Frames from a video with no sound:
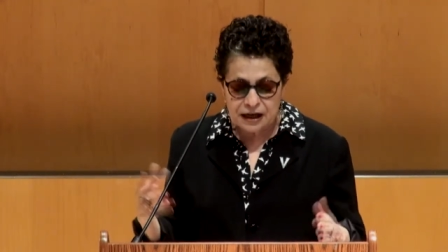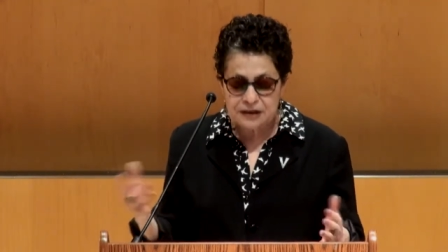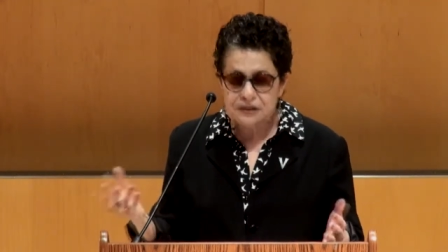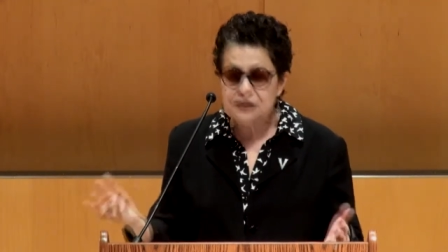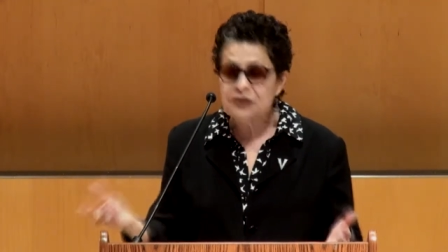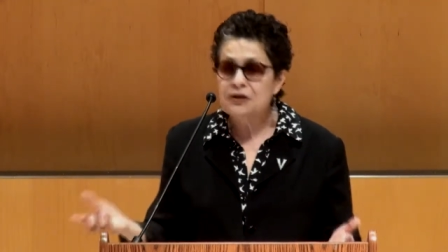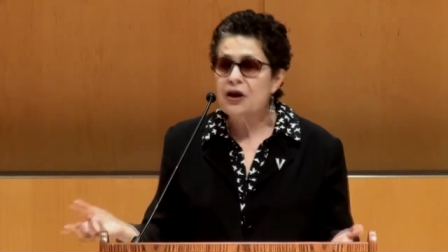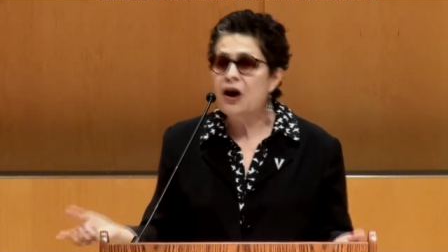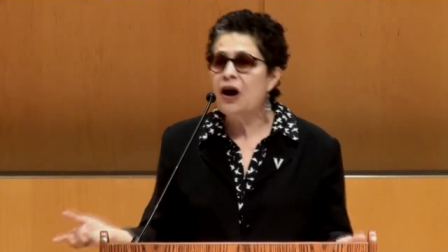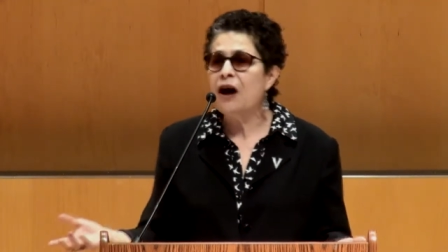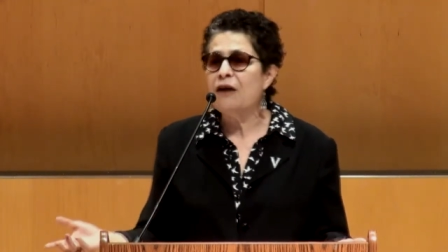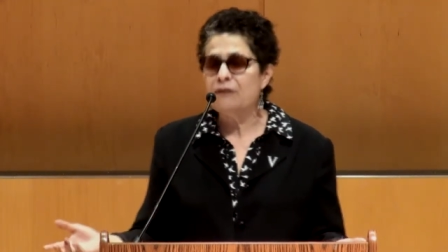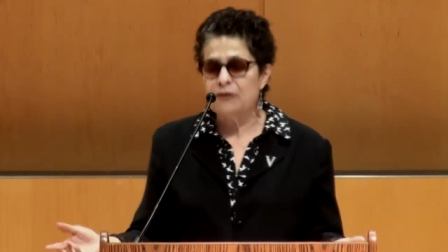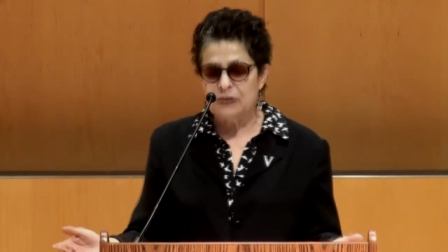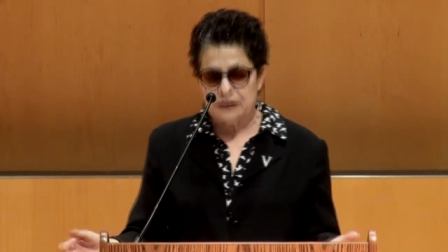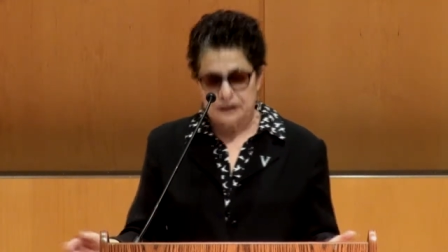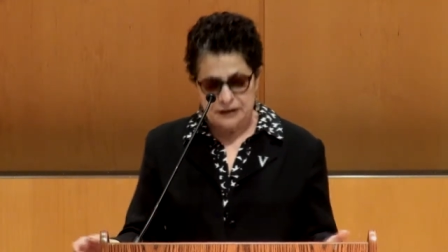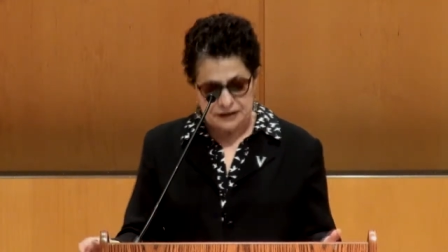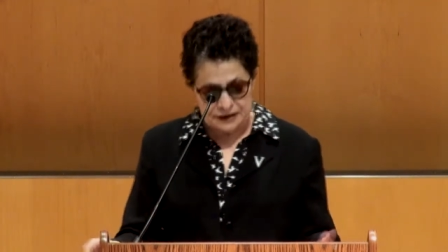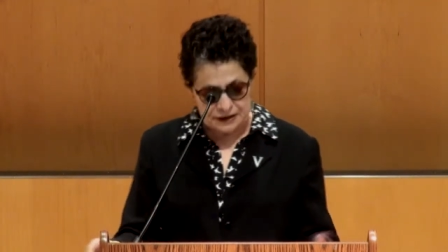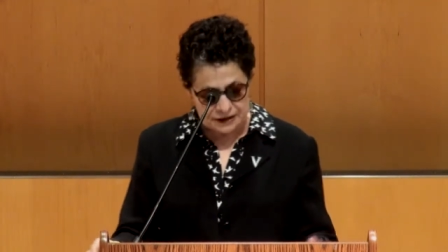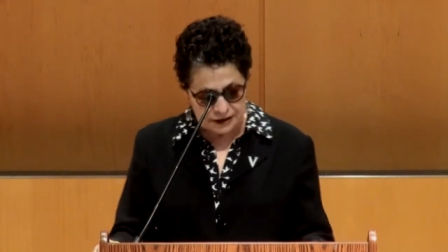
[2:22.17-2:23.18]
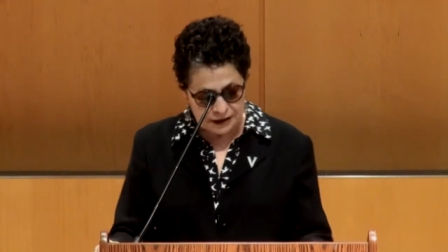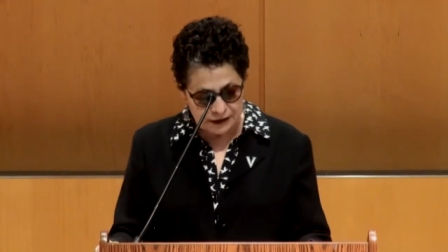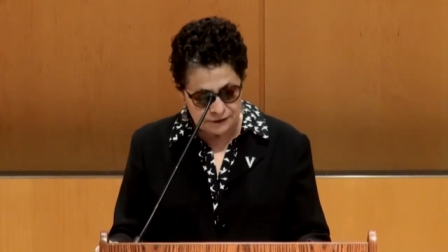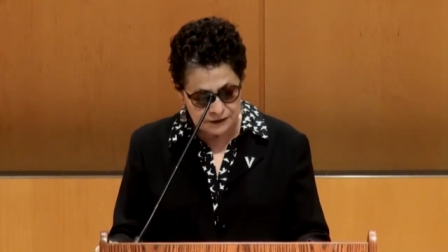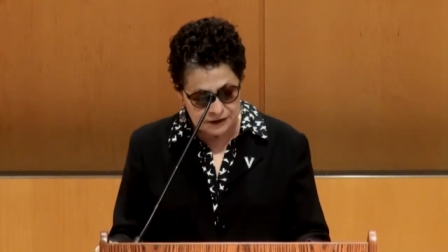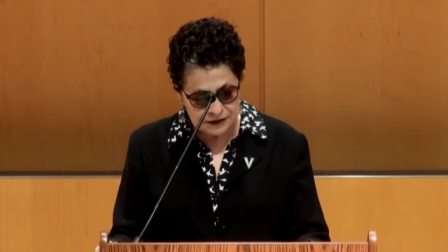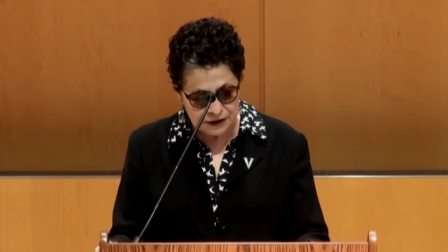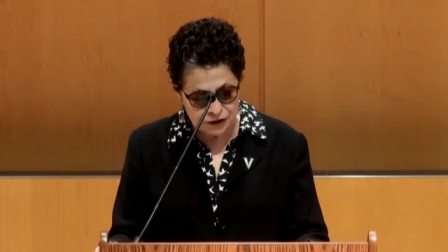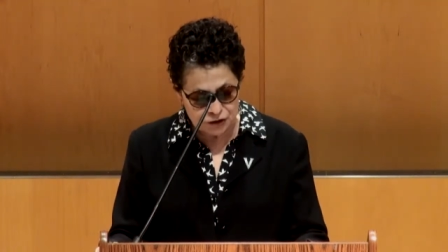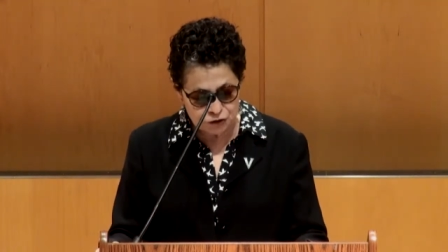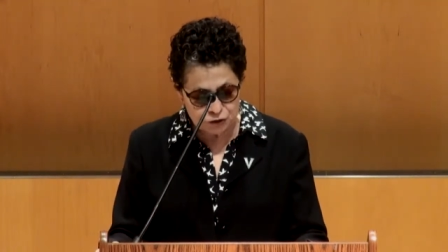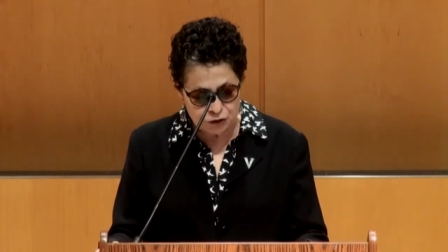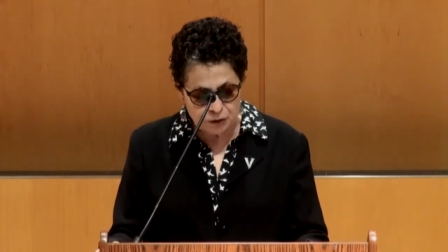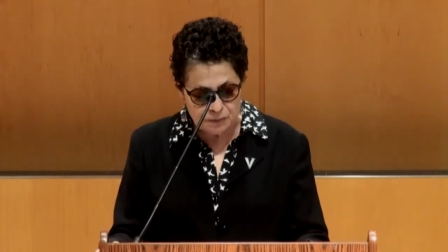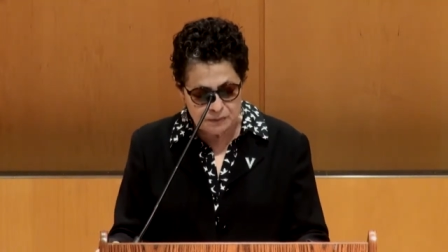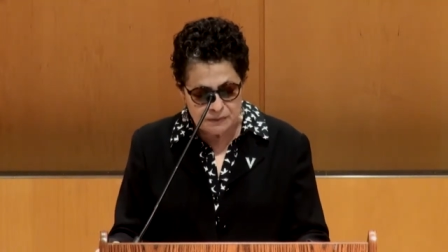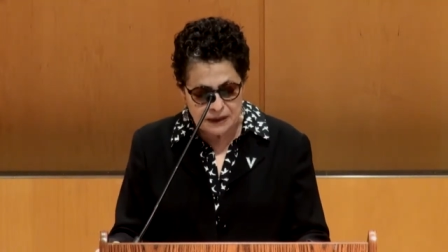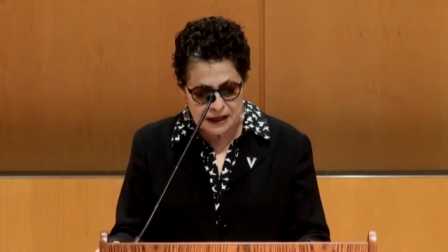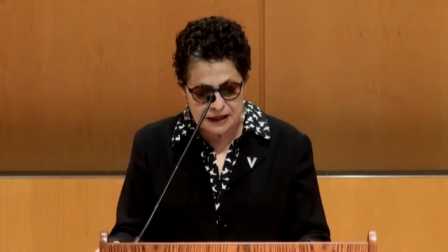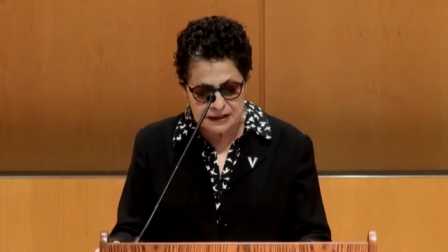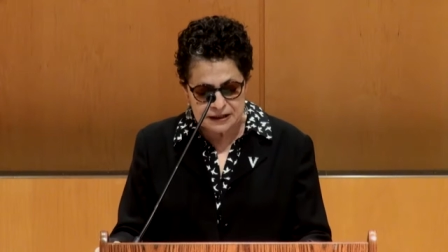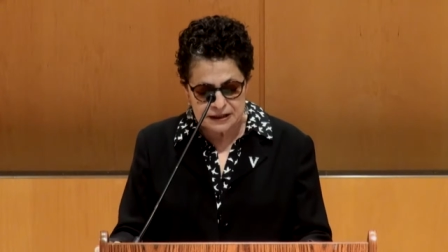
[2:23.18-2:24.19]
novelist of such
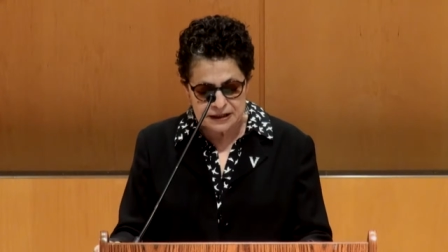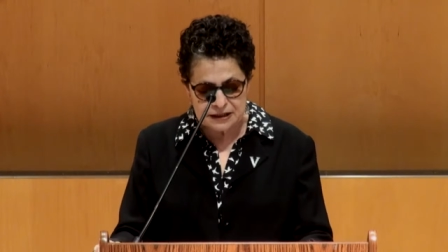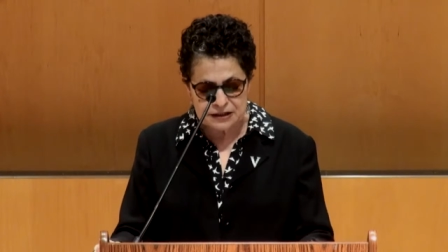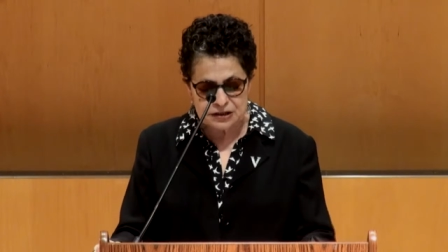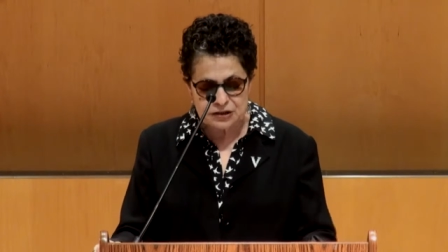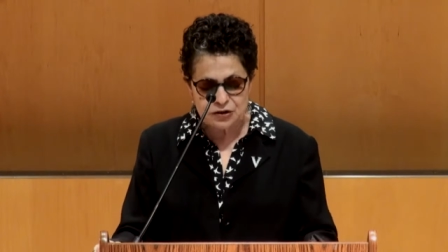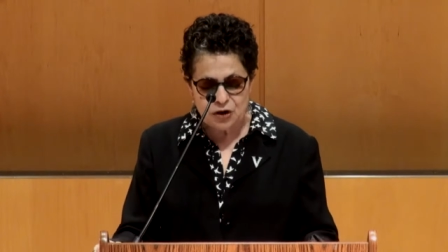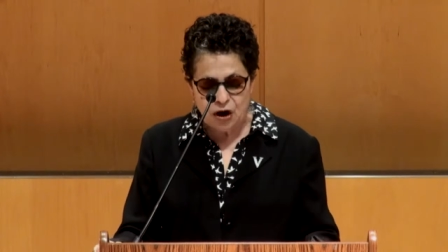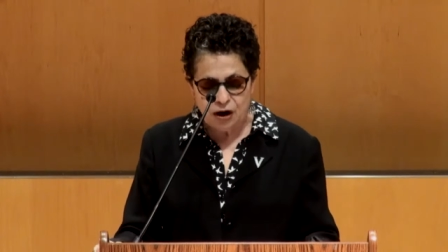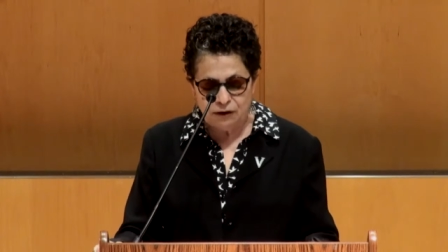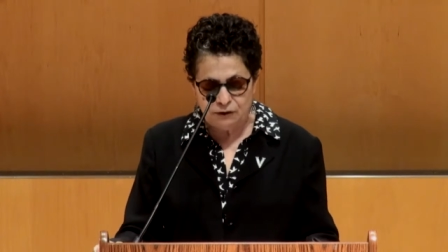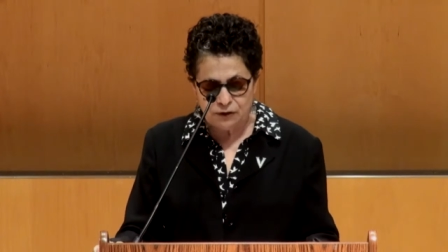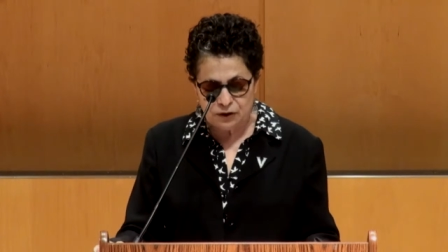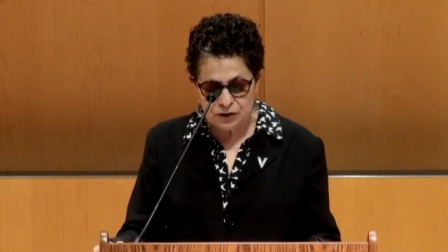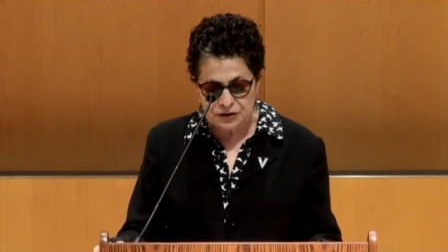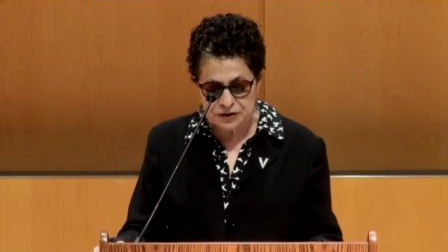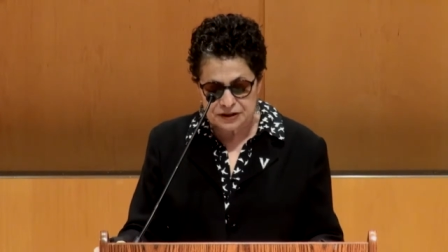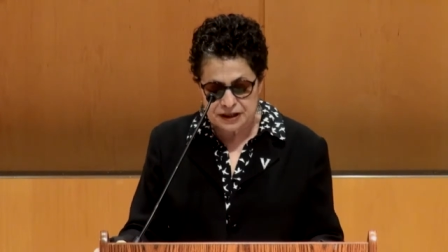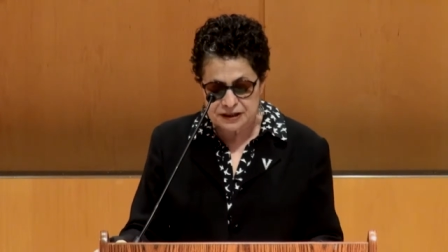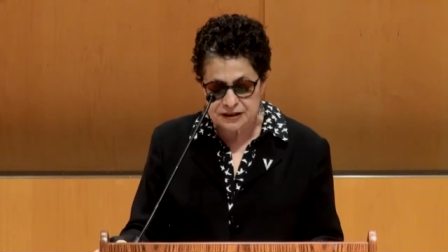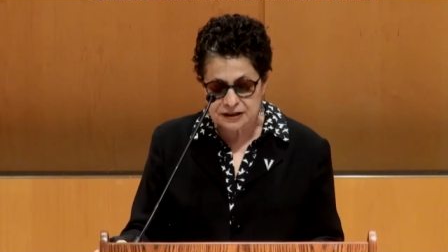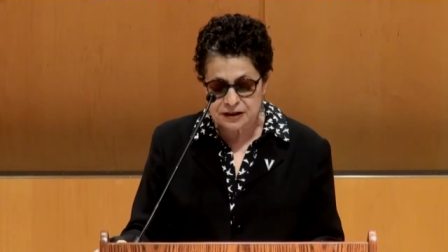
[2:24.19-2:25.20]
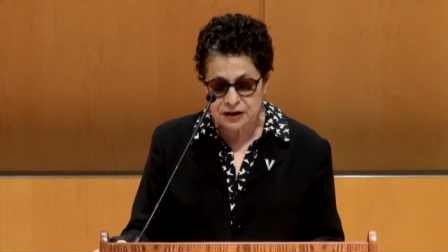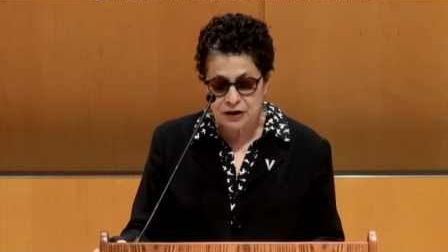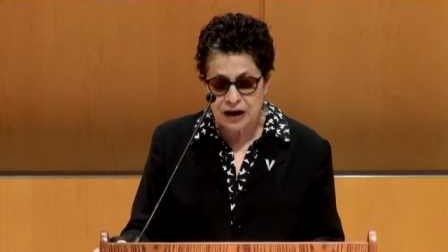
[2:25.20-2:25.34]
tremendous novels as